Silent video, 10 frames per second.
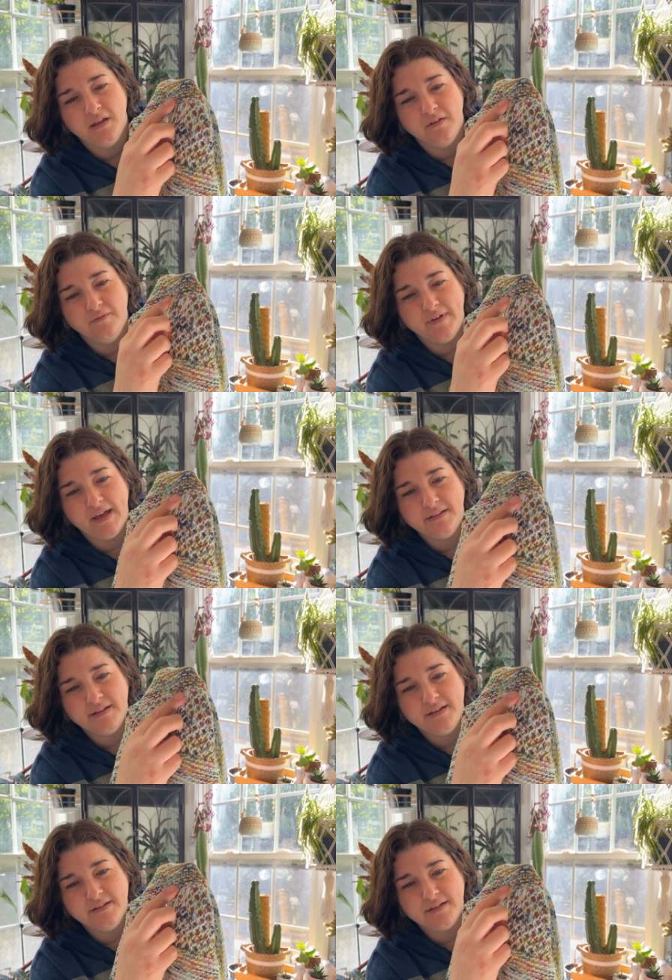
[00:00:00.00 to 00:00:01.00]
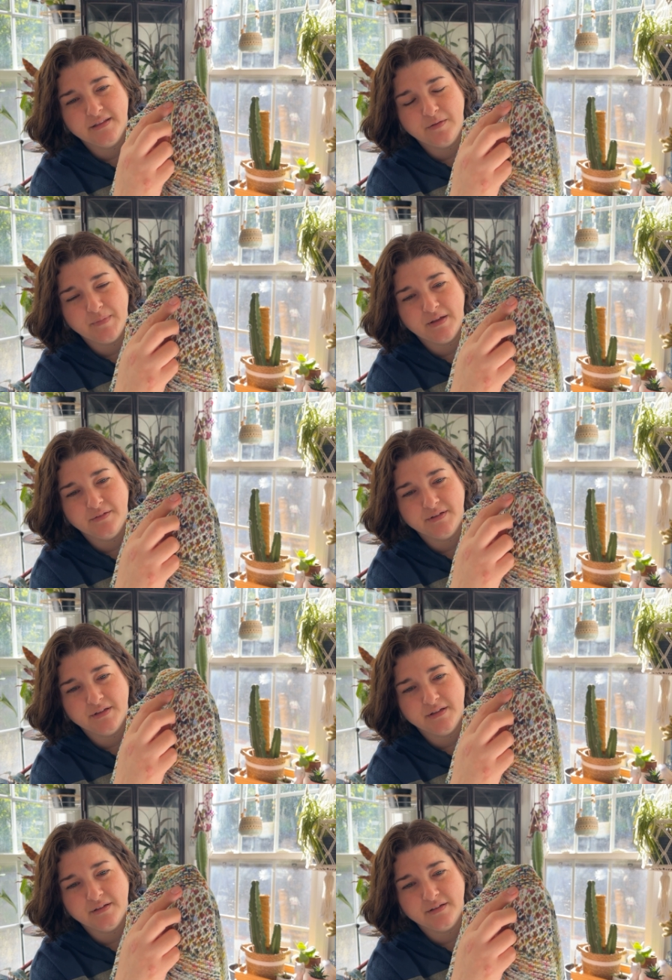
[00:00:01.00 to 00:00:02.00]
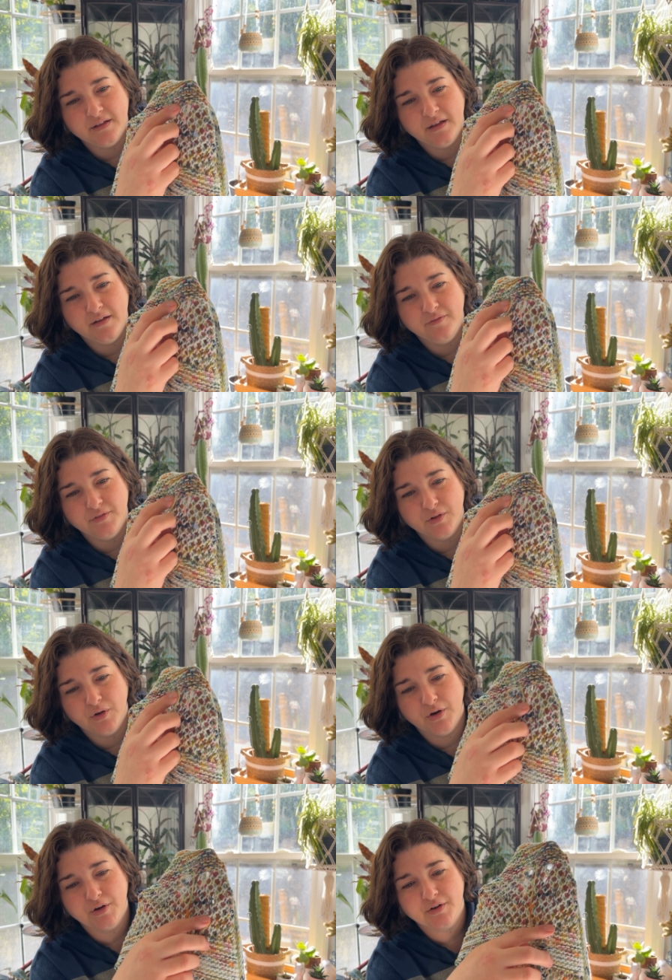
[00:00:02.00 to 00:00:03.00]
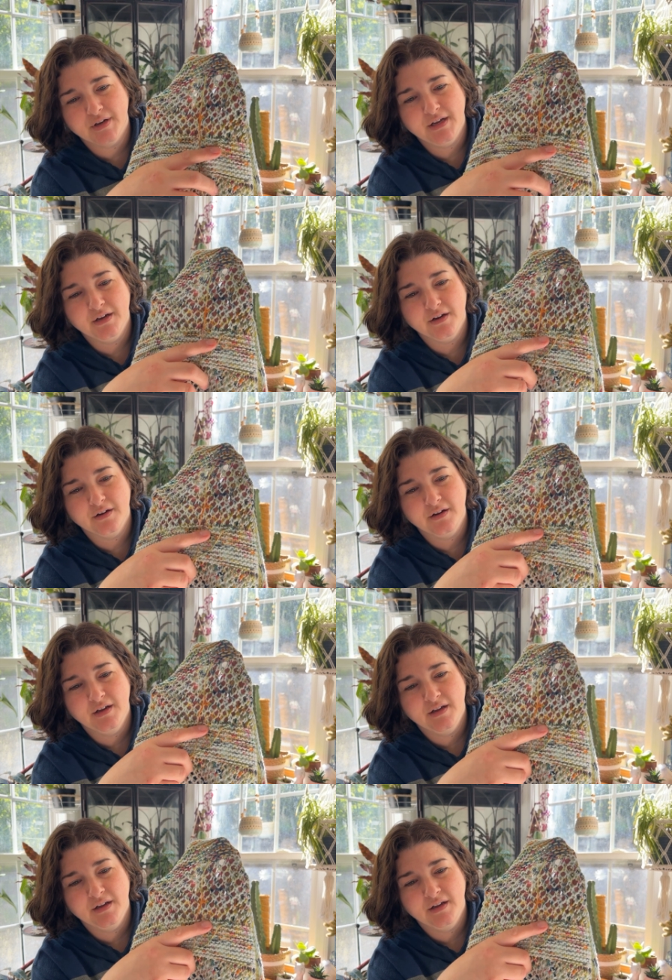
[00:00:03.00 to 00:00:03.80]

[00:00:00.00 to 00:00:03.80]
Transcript: valleys and the mountains of the garter here